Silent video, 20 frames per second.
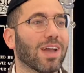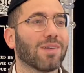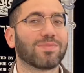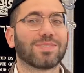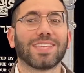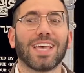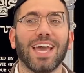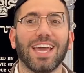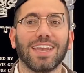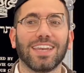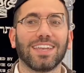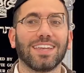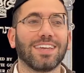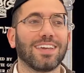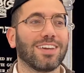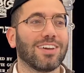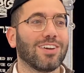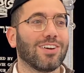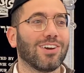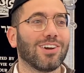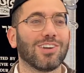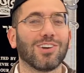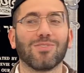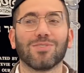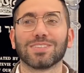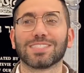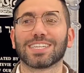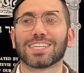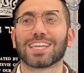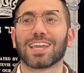upset.
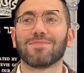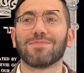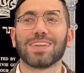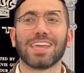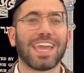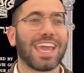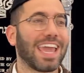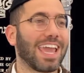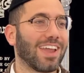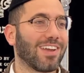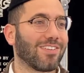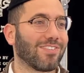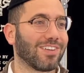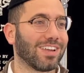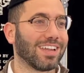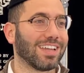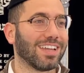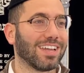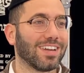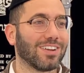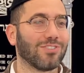Nobody's going to get me angry.